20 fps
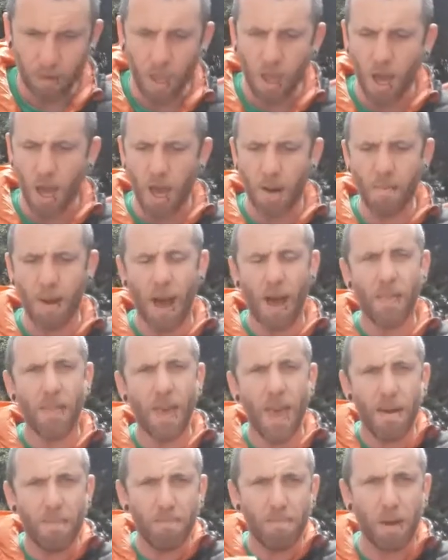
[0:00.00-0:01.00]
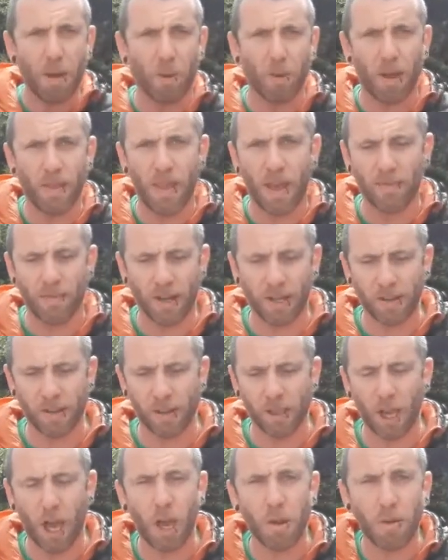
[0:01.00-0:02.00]
And they're built and they're ready to
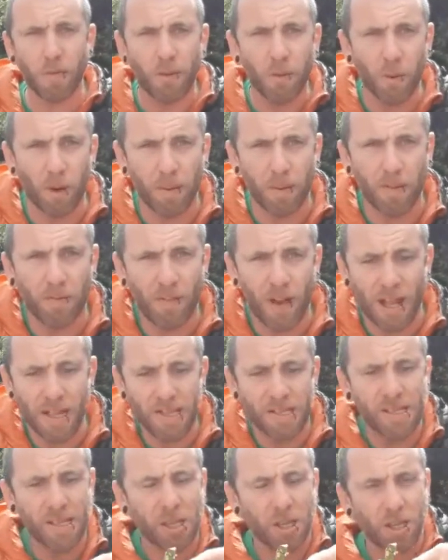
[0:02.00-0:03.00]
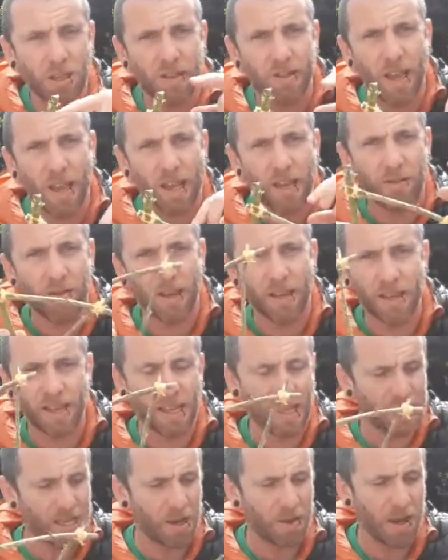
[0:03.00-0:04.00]
go. If you want to be fancy, you can decorate
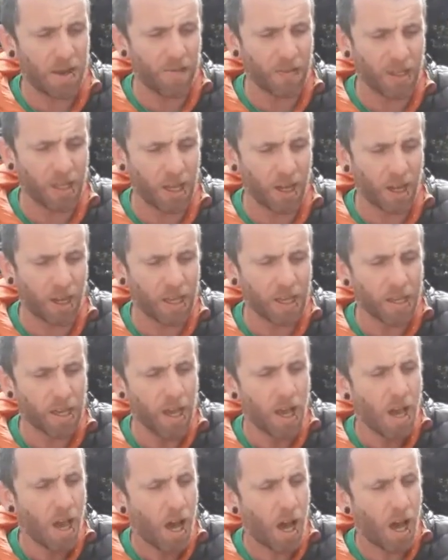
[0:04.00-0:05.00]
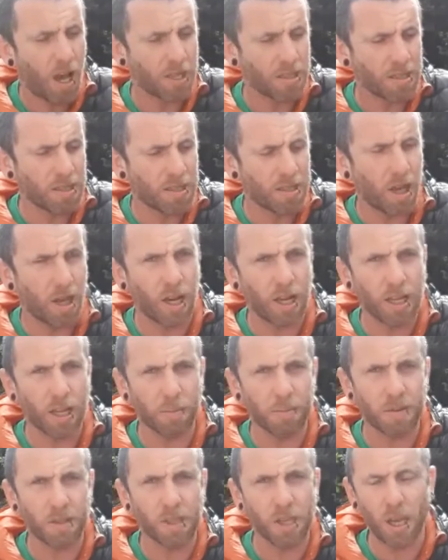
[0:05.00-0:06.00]
these however you like. It's entirely
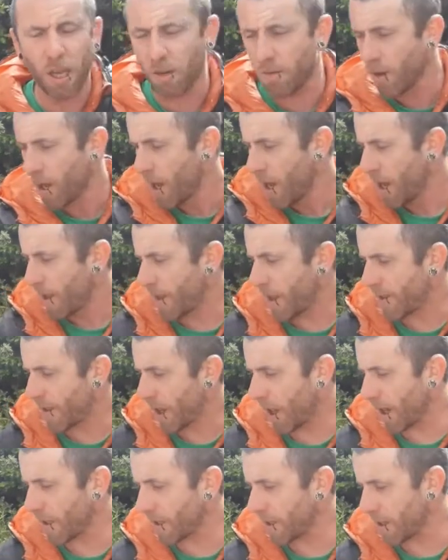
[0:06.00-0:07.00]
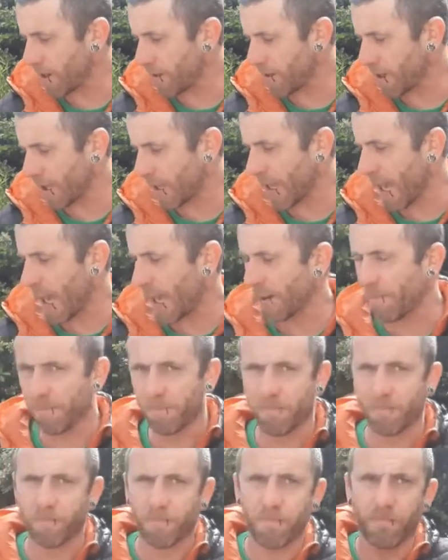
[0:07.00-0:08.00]
up to you. Then the idea of the
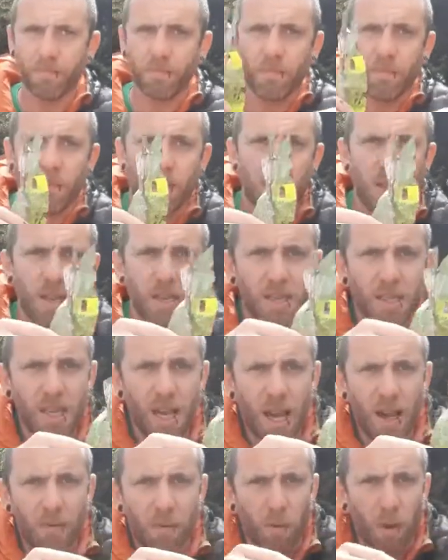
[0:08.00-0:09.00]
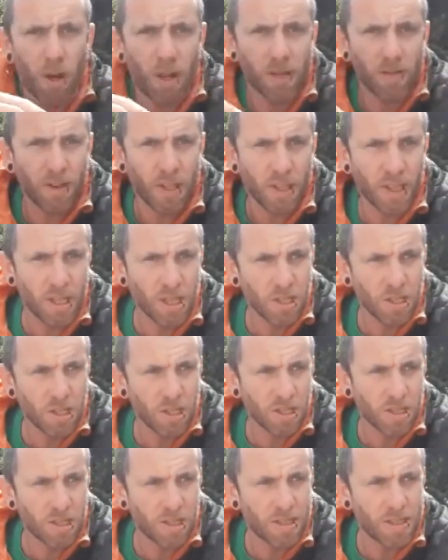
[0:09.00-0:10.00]
game is you have one of your
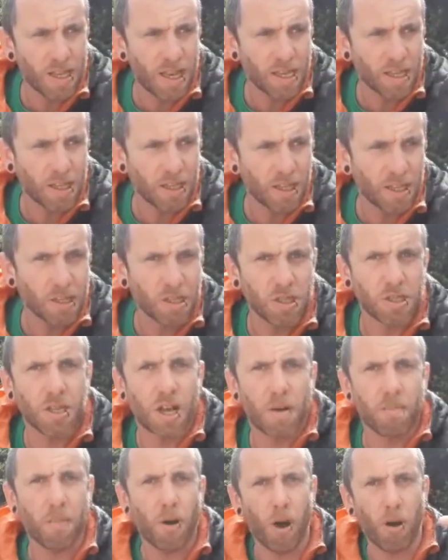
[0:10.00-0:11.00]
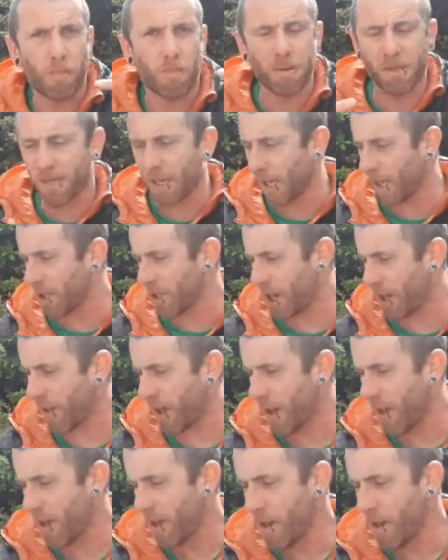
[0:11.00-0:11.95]
ninjas. You set your ninjas up opposite each other.